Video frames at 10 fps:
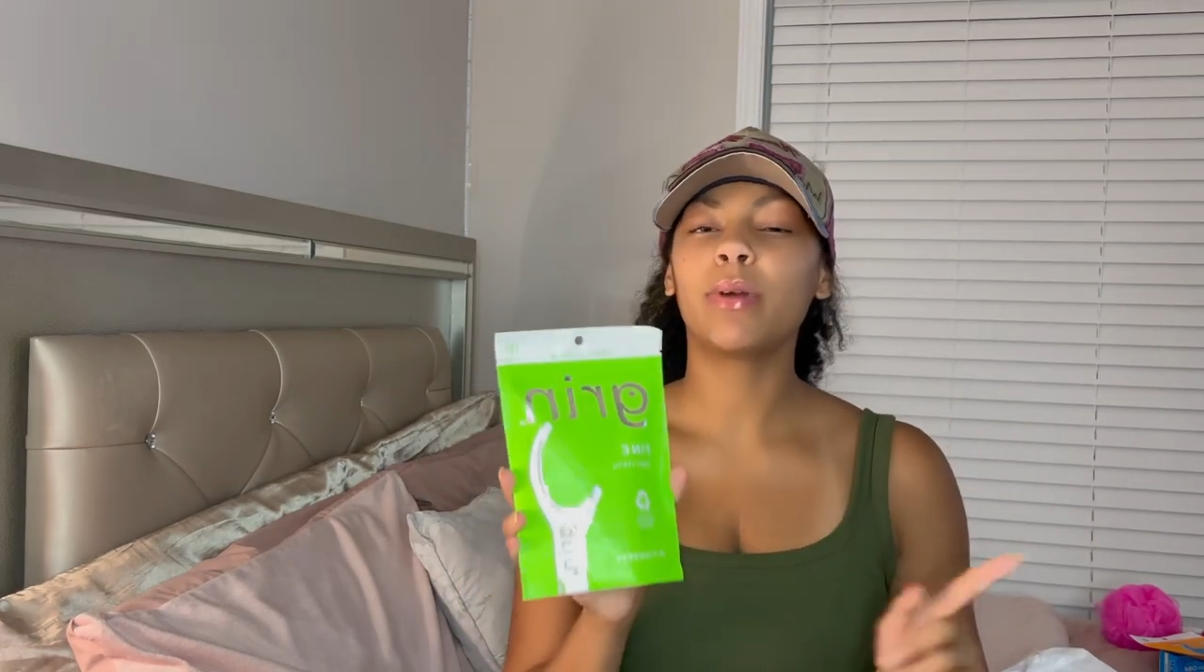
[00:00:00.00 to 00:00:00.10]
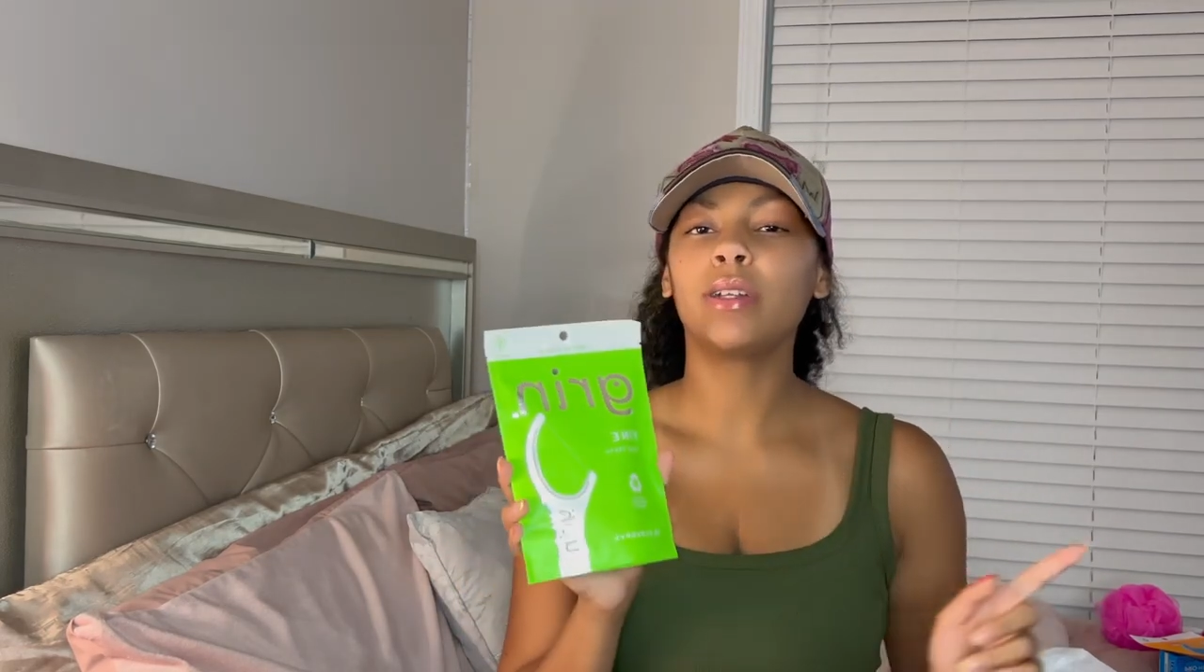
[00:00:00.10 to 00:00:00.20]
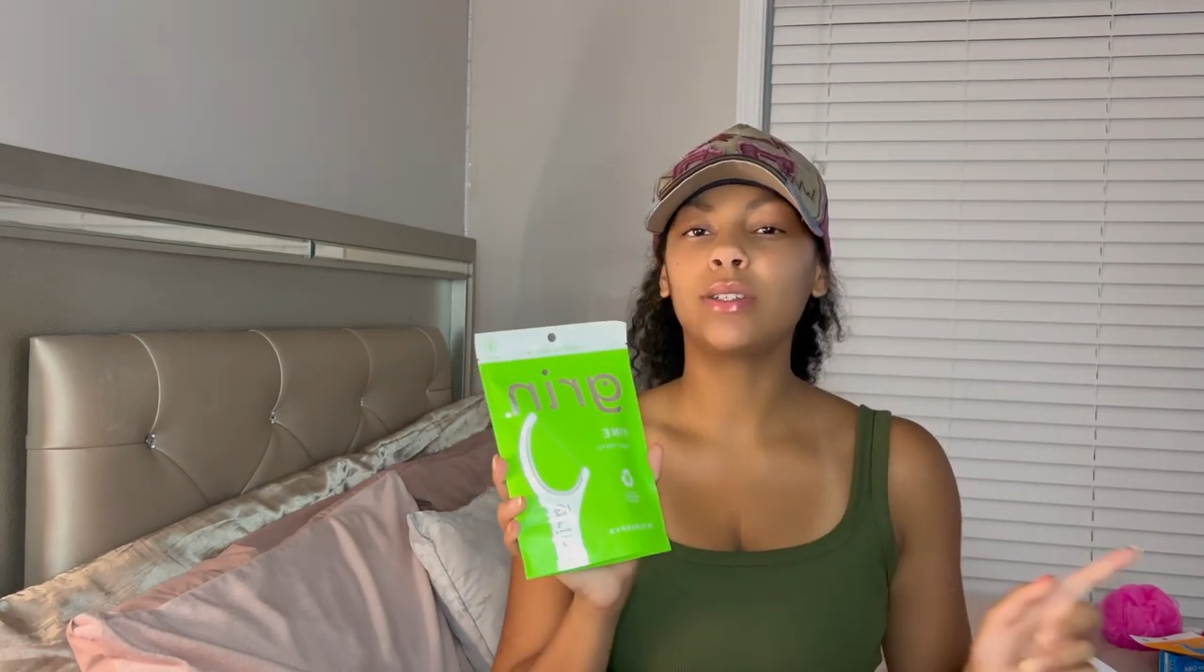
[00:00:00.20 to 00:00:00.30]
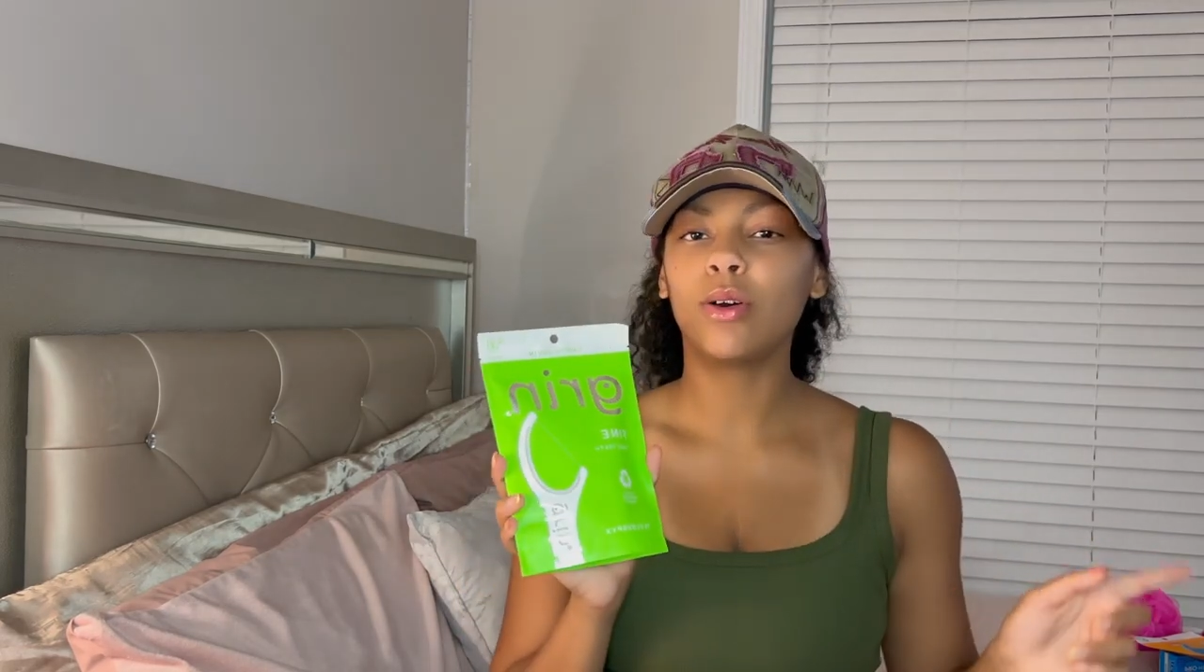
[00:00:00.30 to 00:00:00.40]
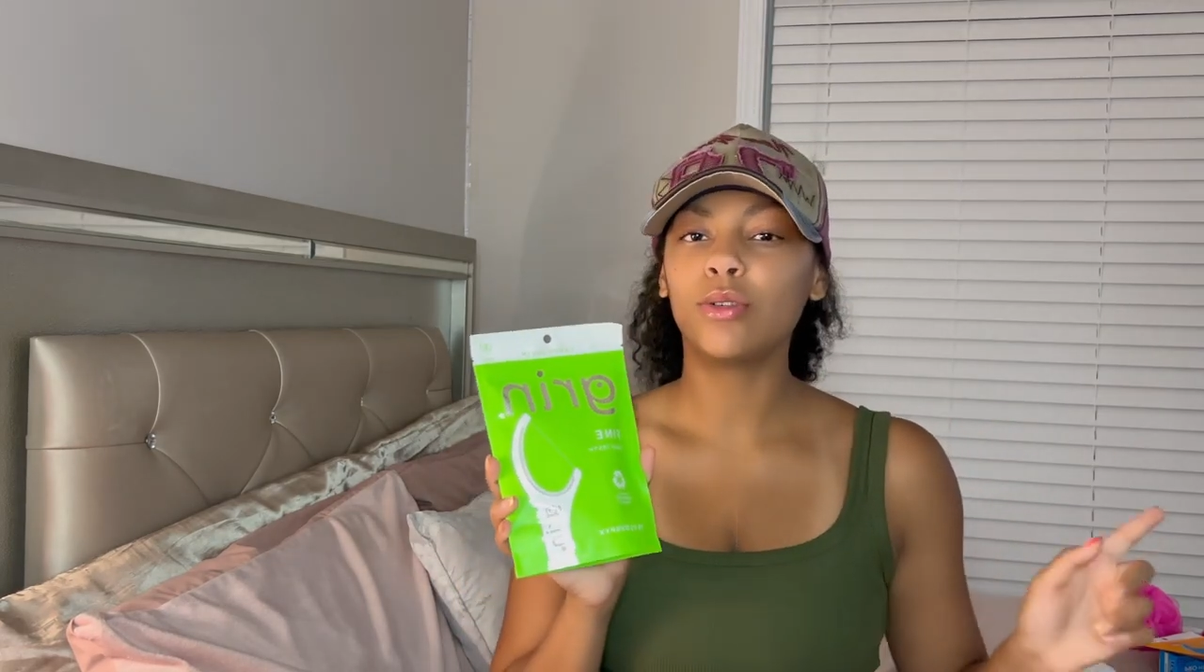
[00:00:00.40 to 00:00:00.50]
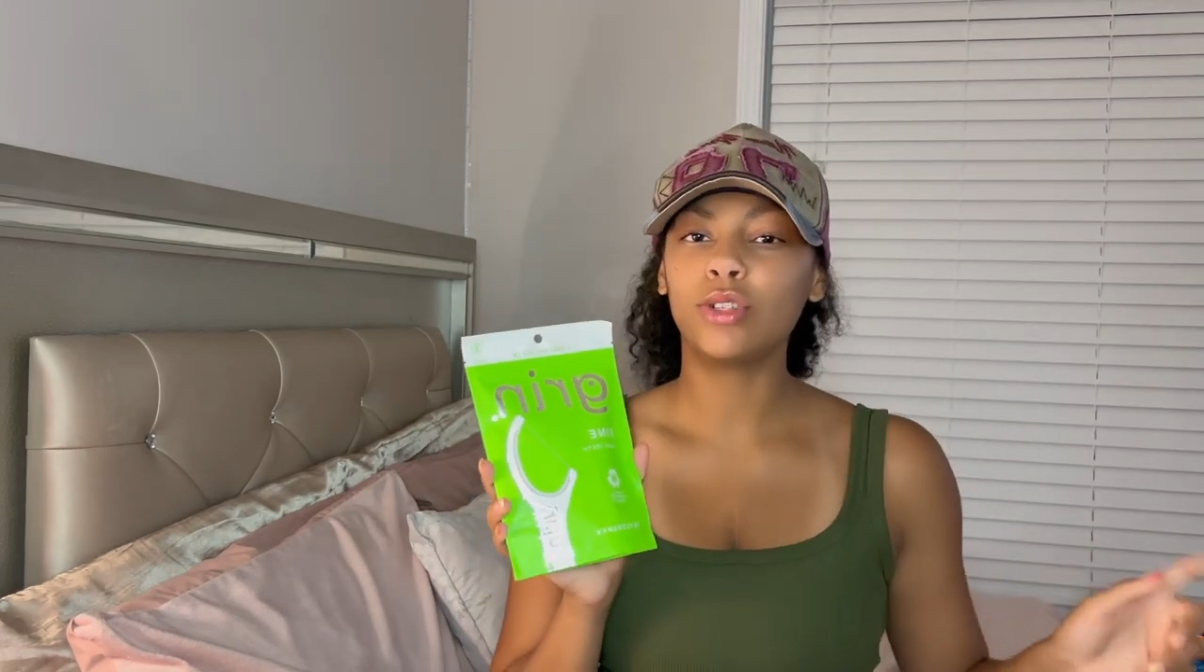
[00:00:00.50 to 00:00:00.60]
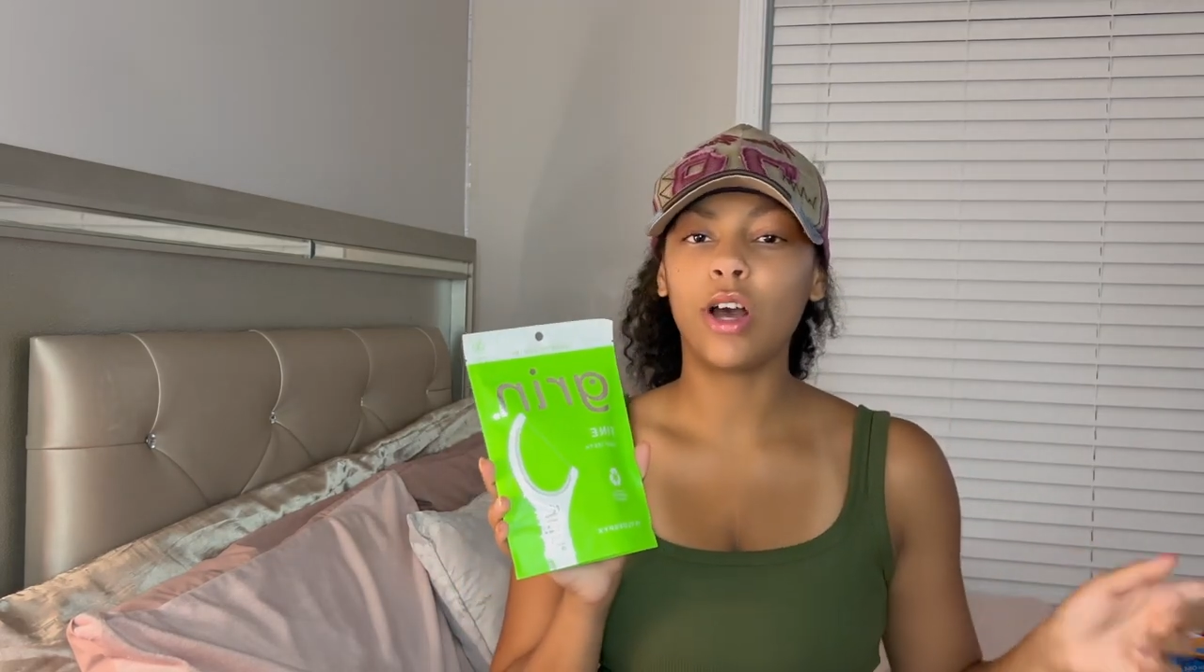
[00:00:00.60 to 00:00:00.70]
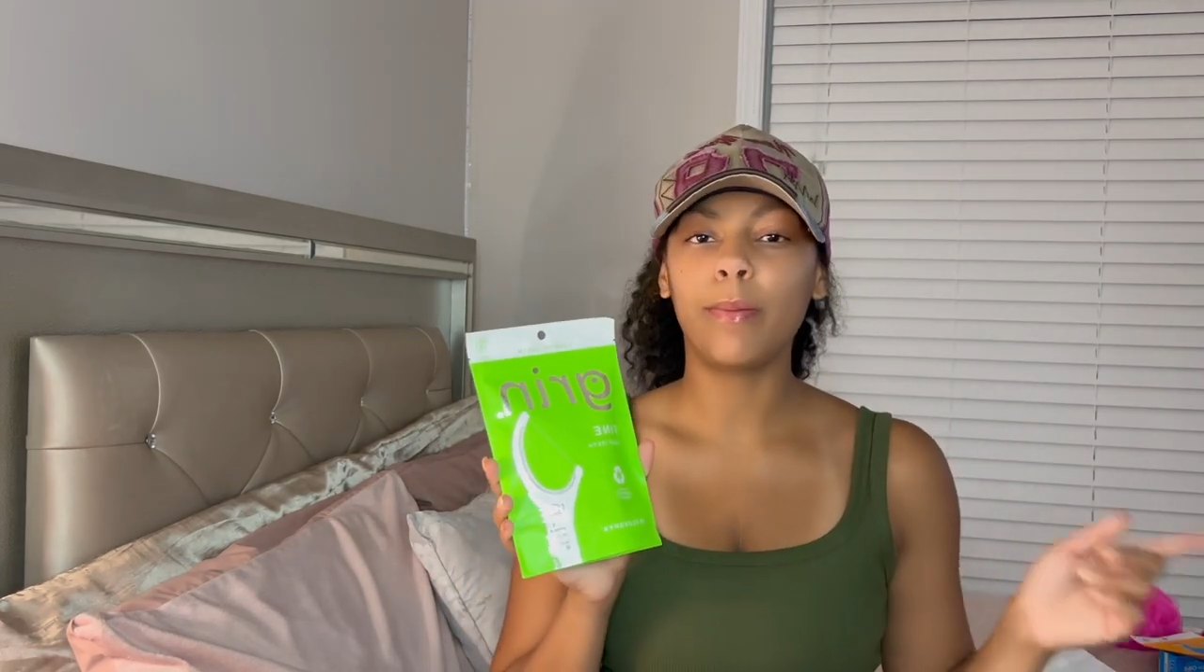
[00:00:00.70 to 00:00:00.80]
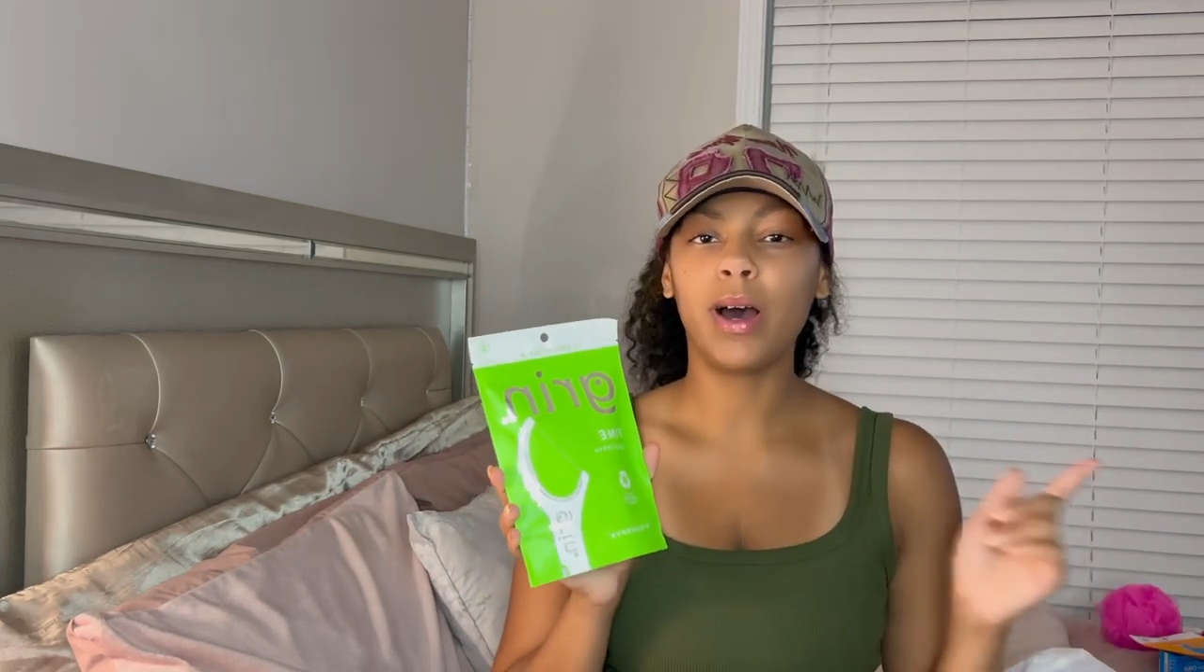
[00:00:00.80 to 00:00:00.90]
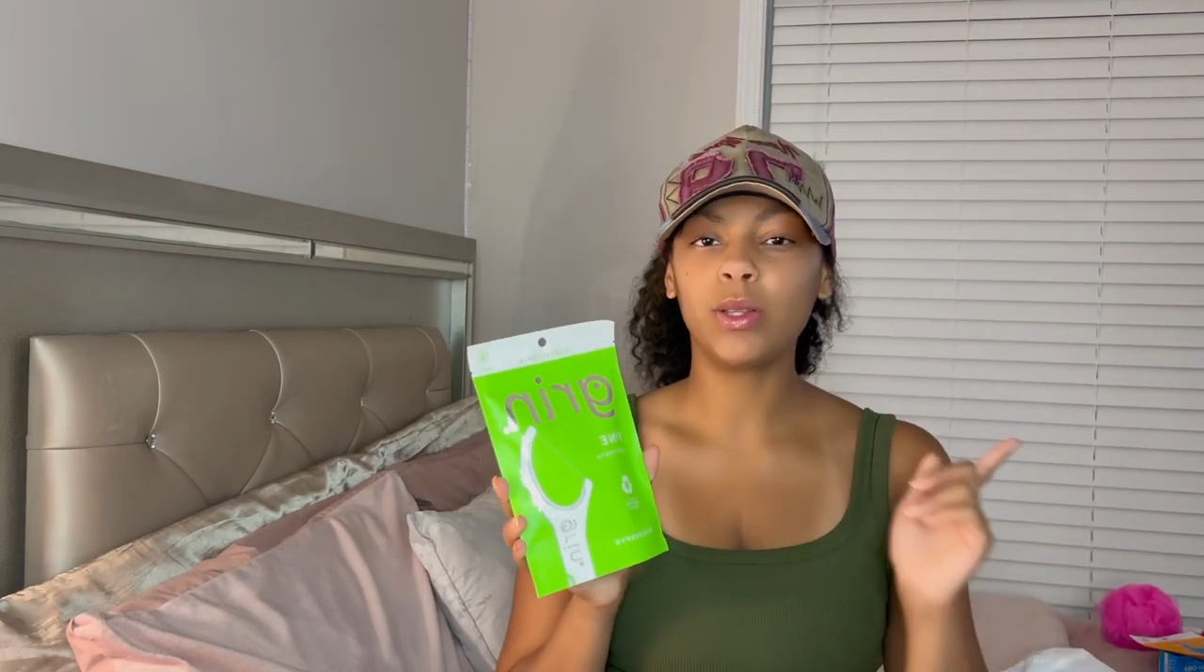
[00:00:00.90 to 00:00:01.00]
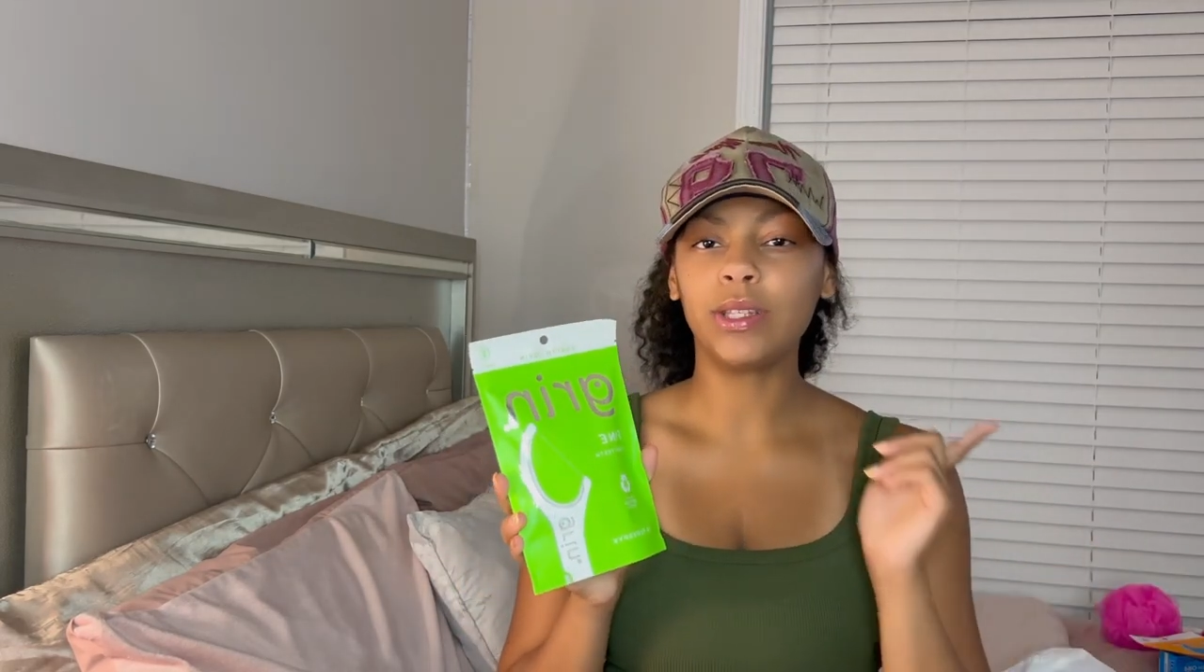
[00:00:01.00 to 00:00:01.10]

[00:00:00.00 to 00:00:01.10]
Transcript: i told y'all about